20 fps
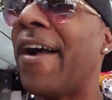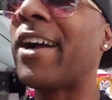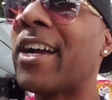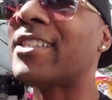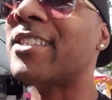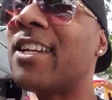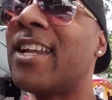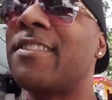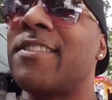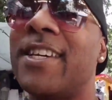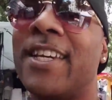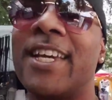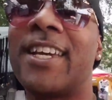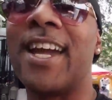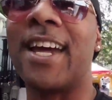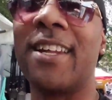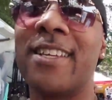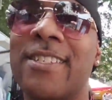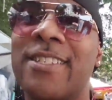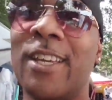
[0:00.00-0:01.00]
because then I think
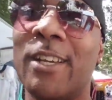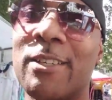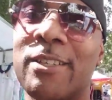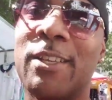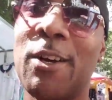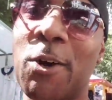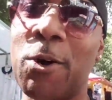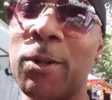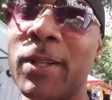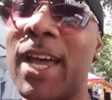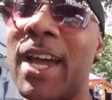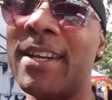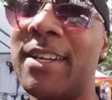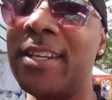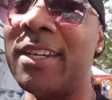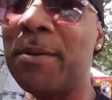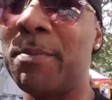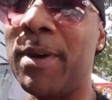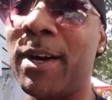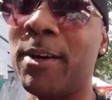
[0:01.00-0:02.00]
it kind of sells the whole
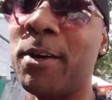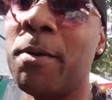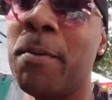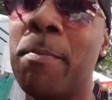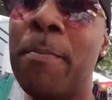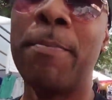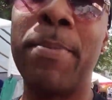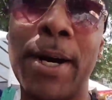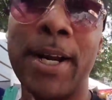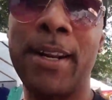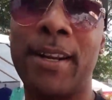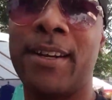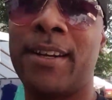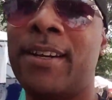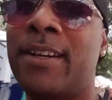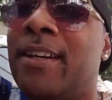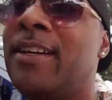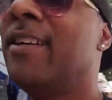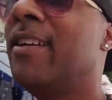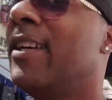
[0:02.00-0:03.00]
idea better. But
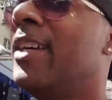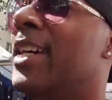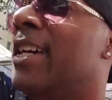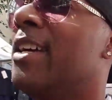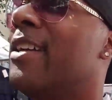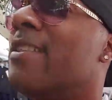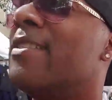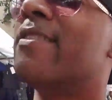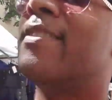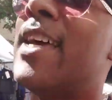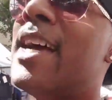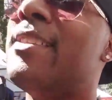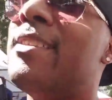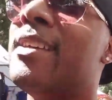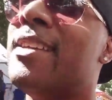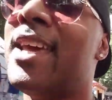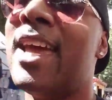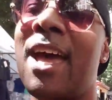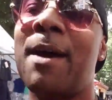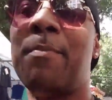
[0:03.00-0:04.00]
that
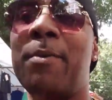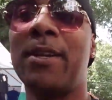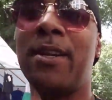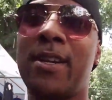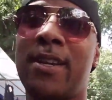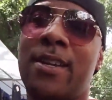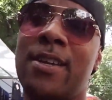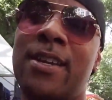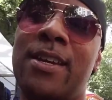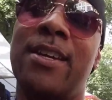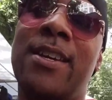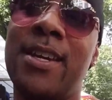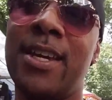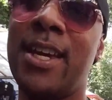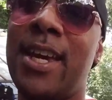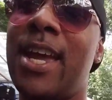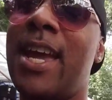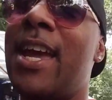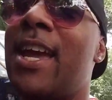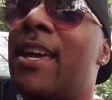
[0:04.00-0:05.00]
didn't happen,
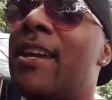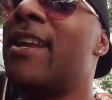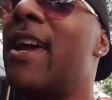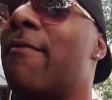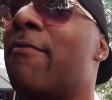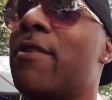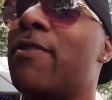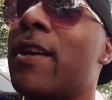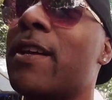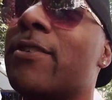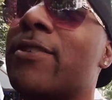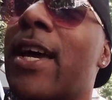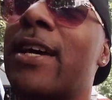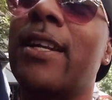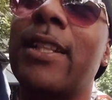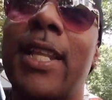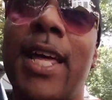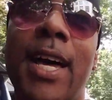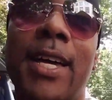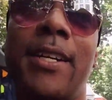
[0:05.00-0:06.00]
and everything's
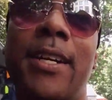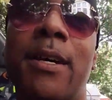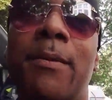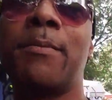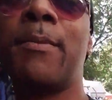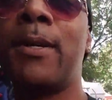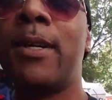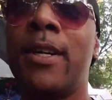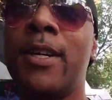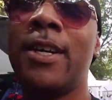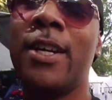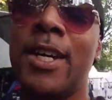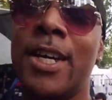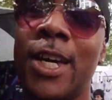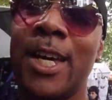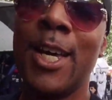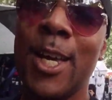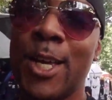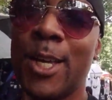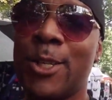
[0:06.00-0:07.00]
kind of lined up.
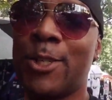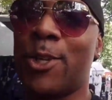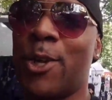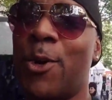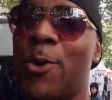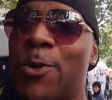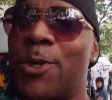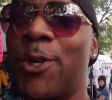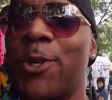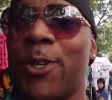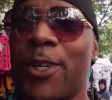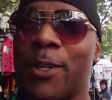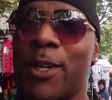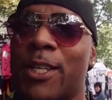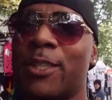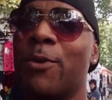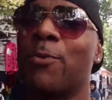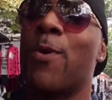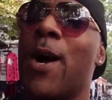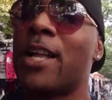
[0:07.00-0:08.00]
So you're going to
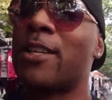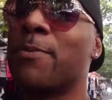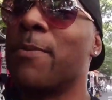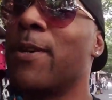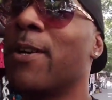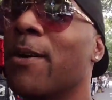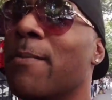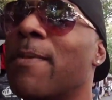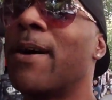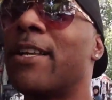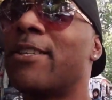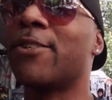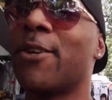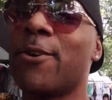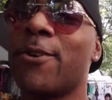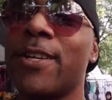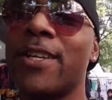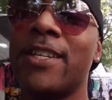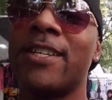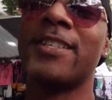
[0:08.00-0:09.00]
get to watch me on my
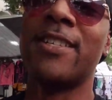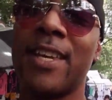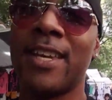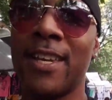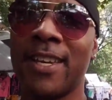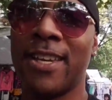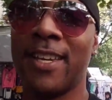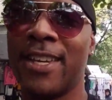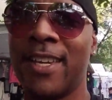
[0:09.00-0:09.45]
journey as